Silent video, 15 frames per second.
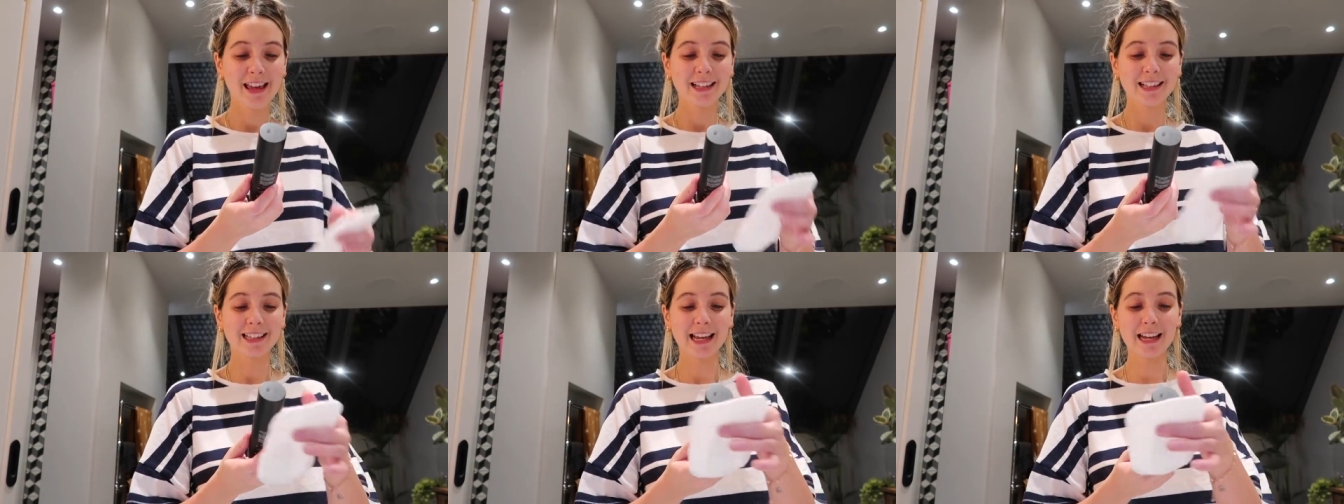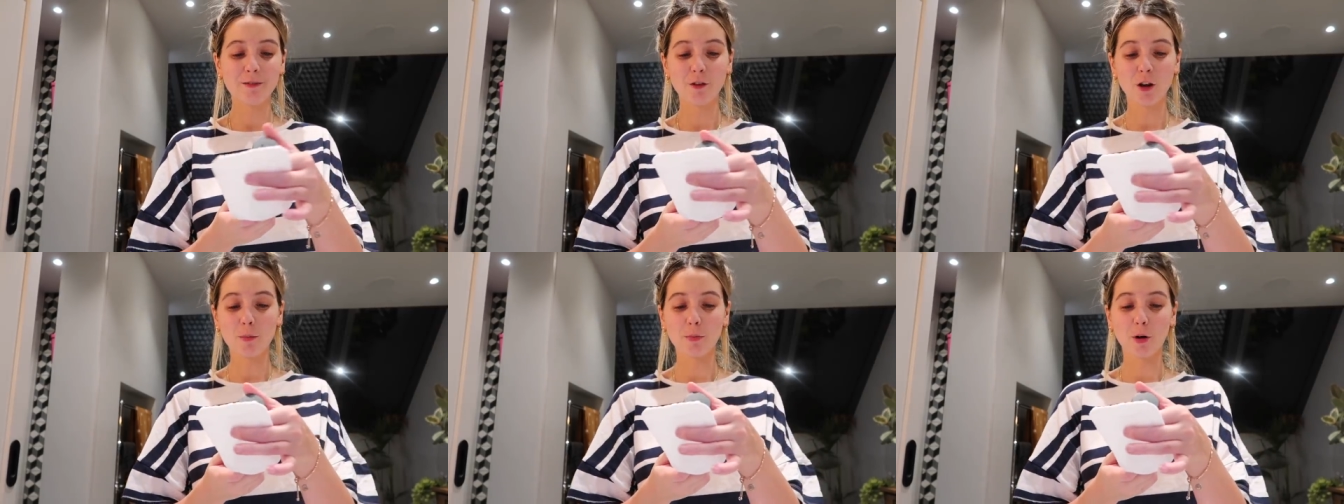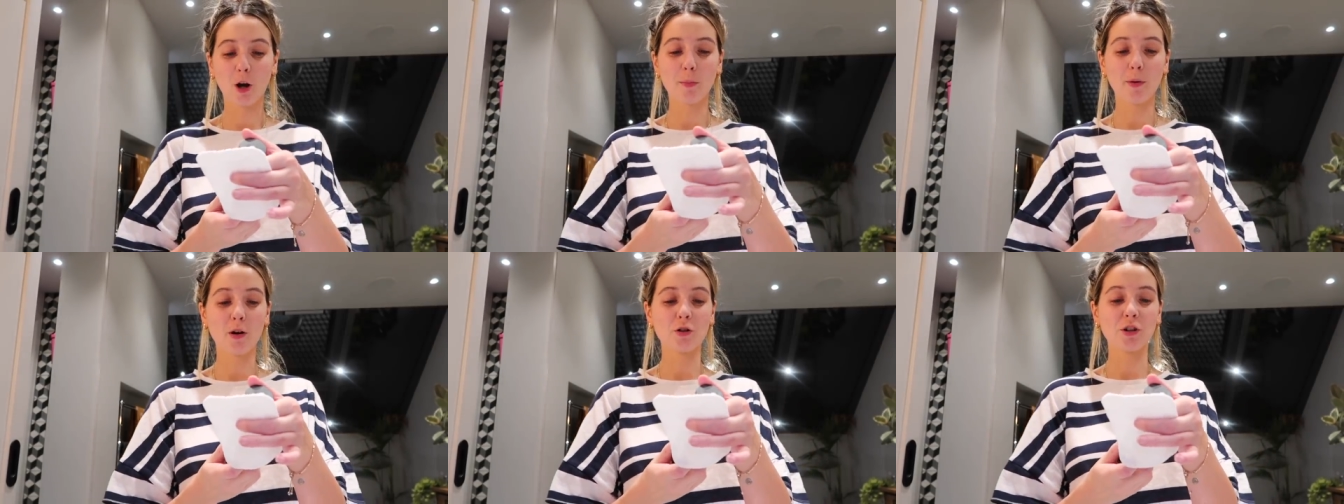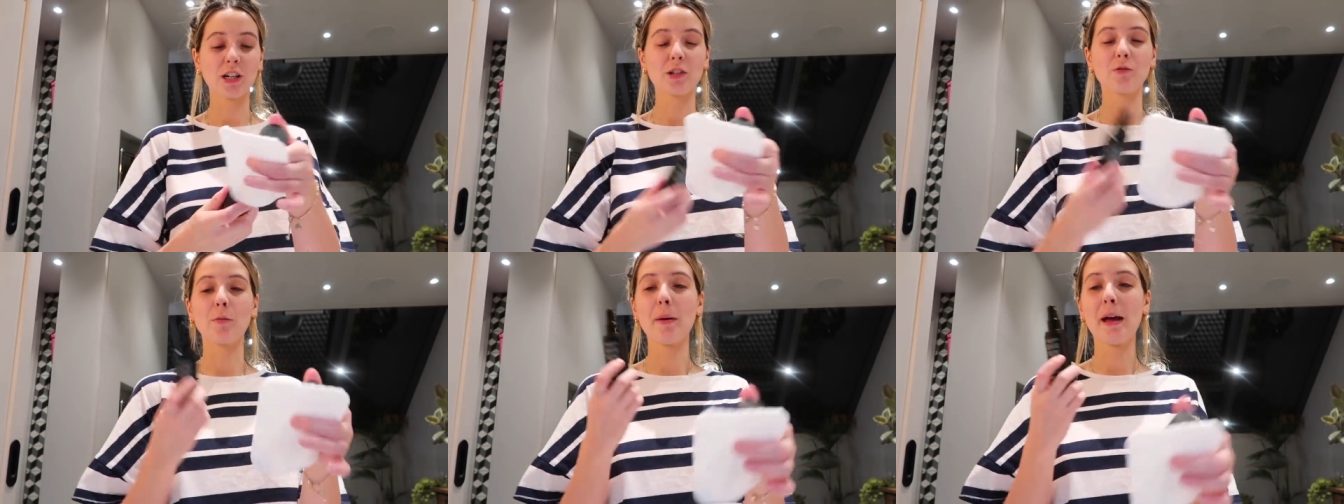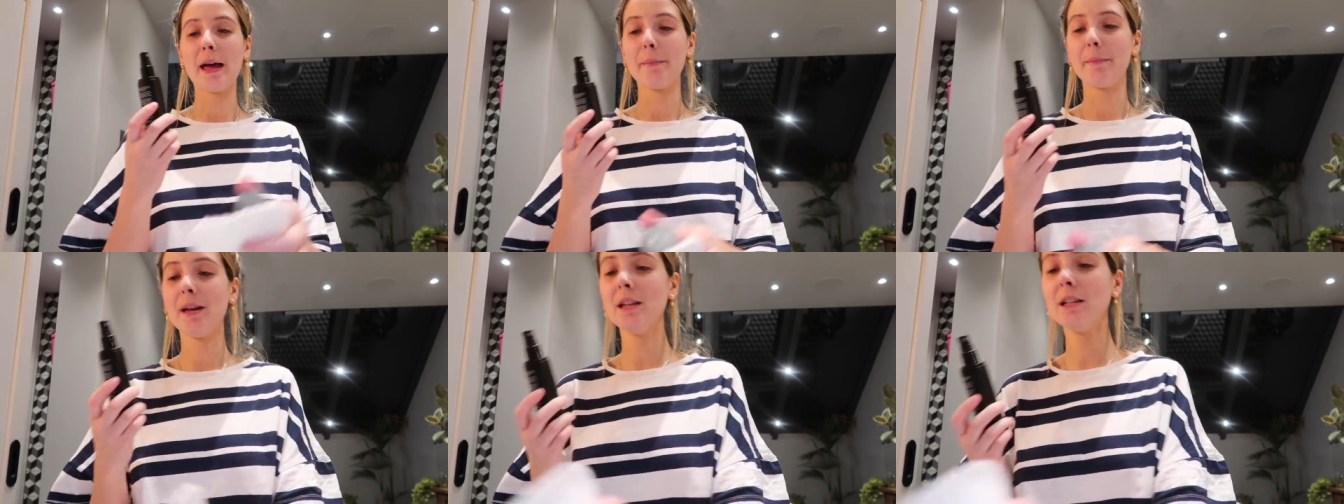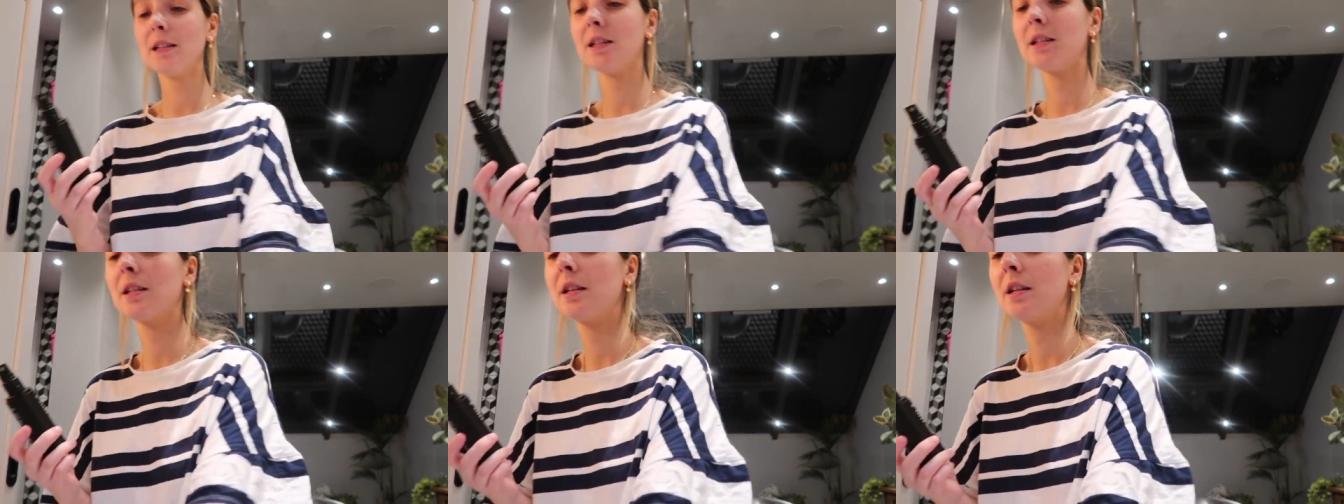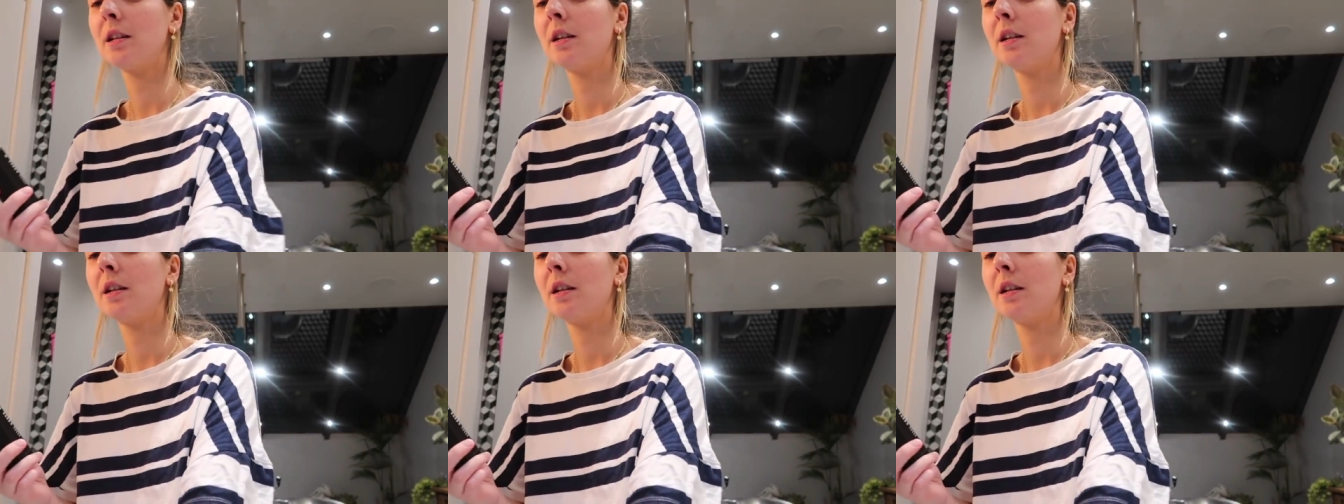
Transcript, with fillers: Saviour Probiotics Repair Mist.